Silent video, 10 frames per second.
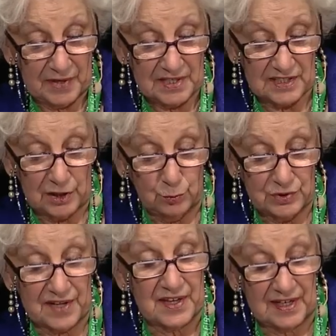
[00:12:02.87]
how the
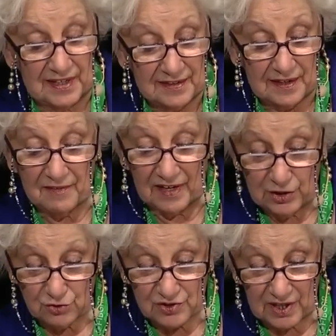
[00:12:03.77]

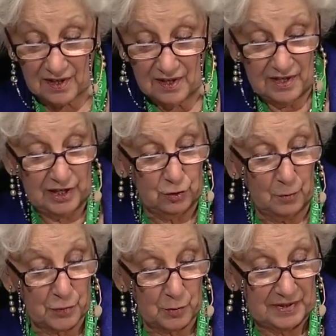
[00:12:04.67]
judiciary has
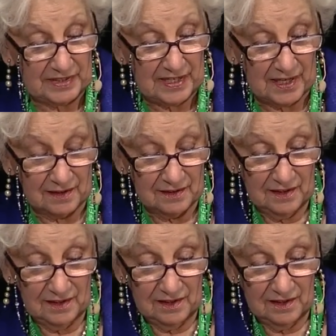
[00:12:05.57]
very valuable people,